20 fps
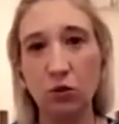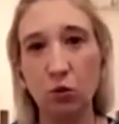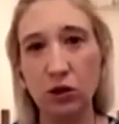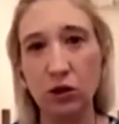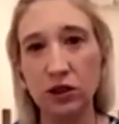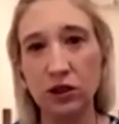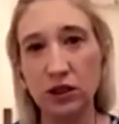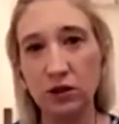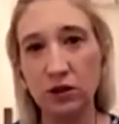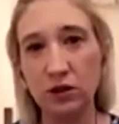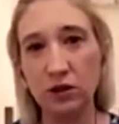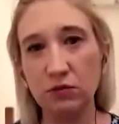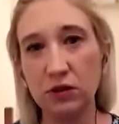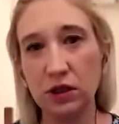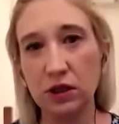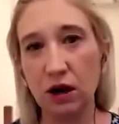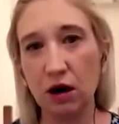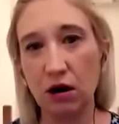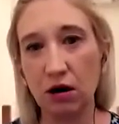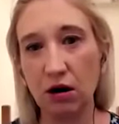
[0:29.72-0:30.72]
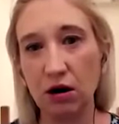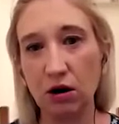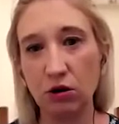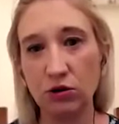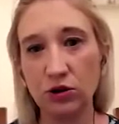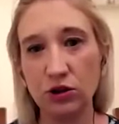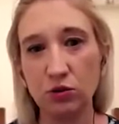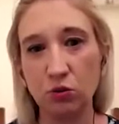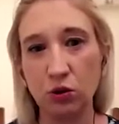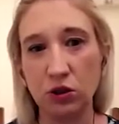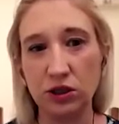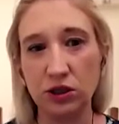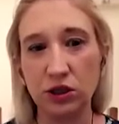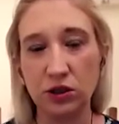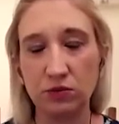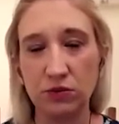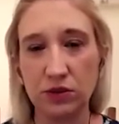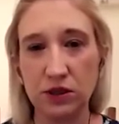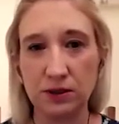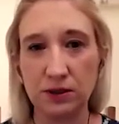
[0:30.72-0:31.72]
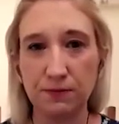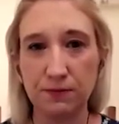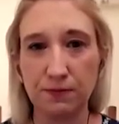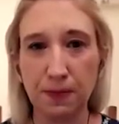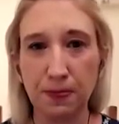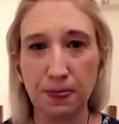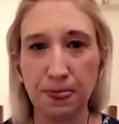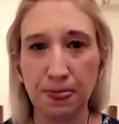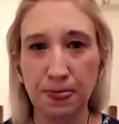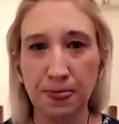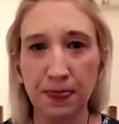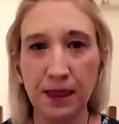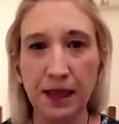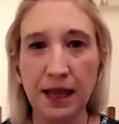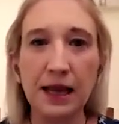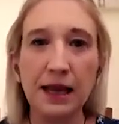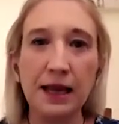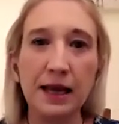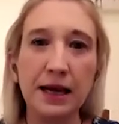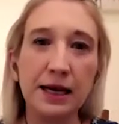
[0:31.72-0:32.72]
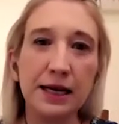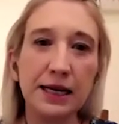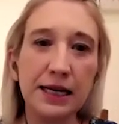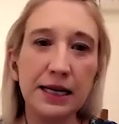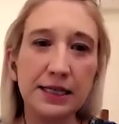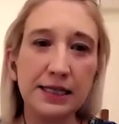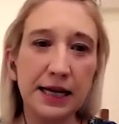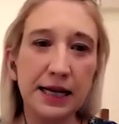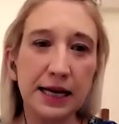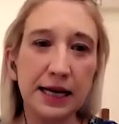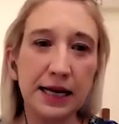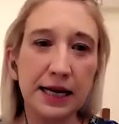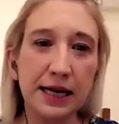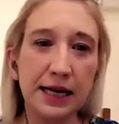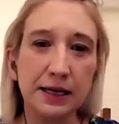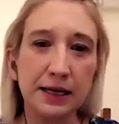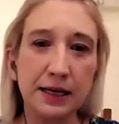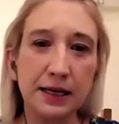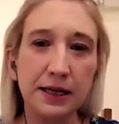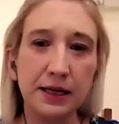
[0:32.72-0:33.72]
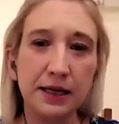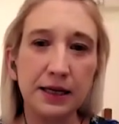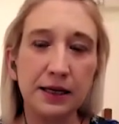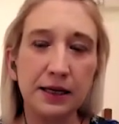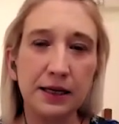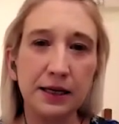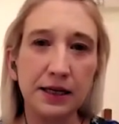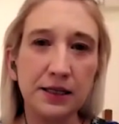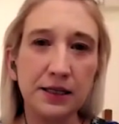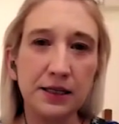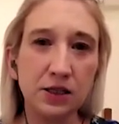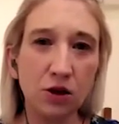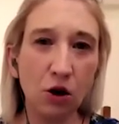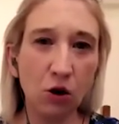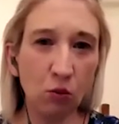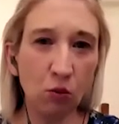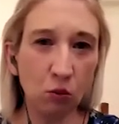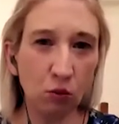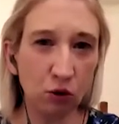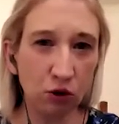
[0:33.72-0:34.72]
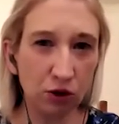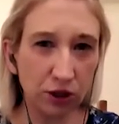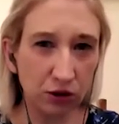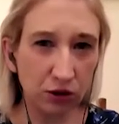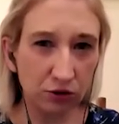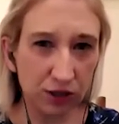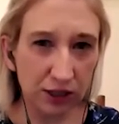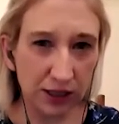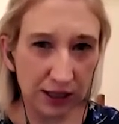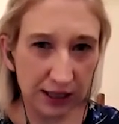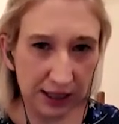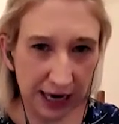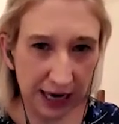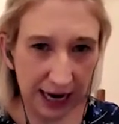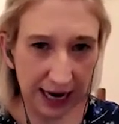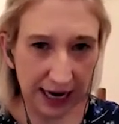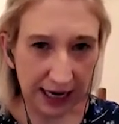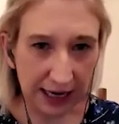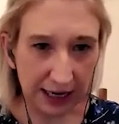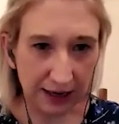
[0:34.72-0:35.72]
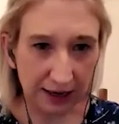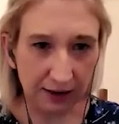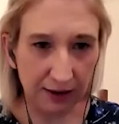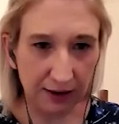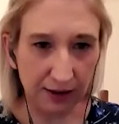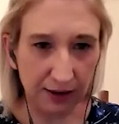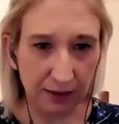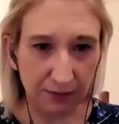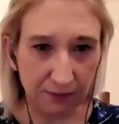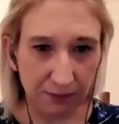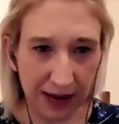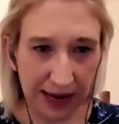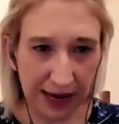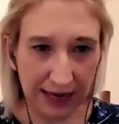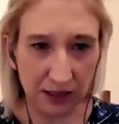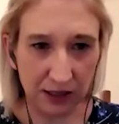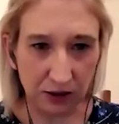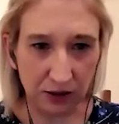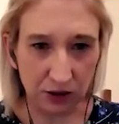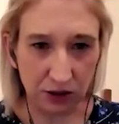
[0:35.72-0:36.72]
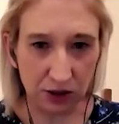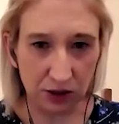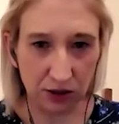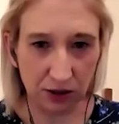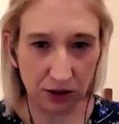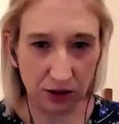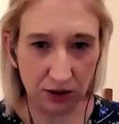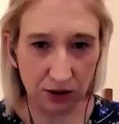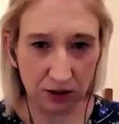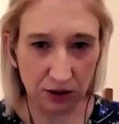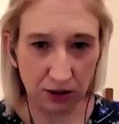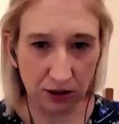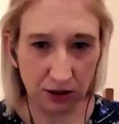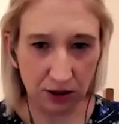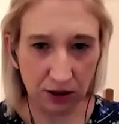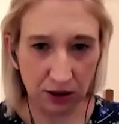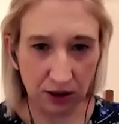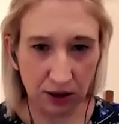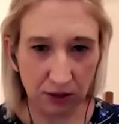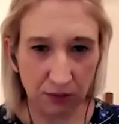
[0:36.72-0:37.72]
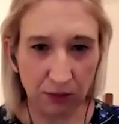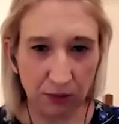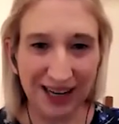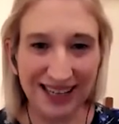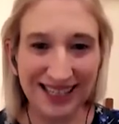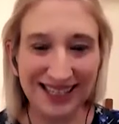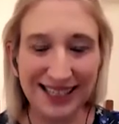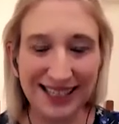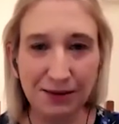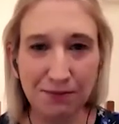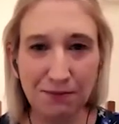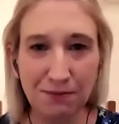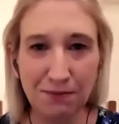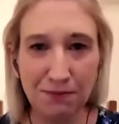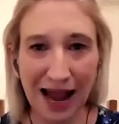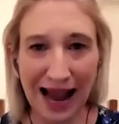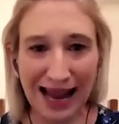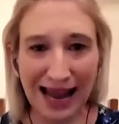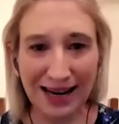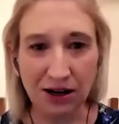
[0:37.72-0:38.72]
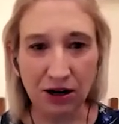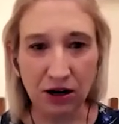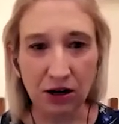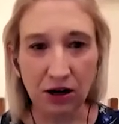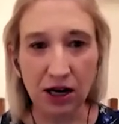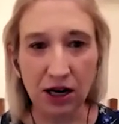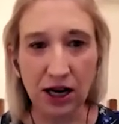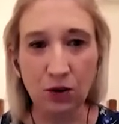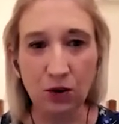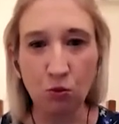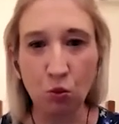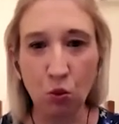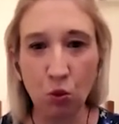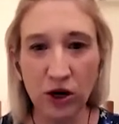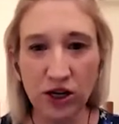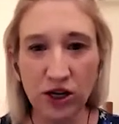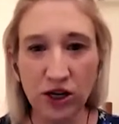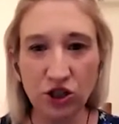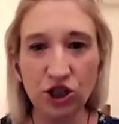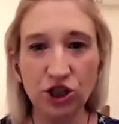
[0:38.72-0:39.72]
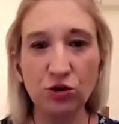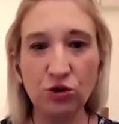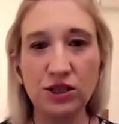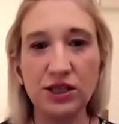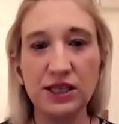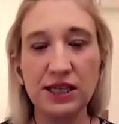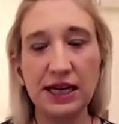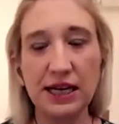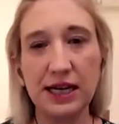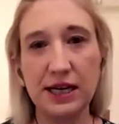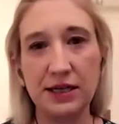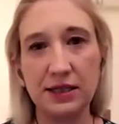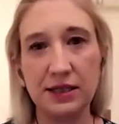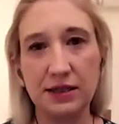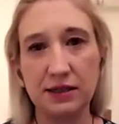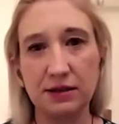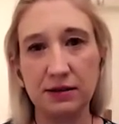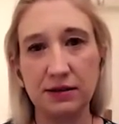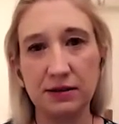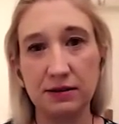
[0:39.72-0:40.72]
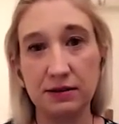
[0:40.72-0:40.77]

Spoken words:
William Carlos Williams. And he said, "It's not what you say that matters, but it's the manner in which you say it.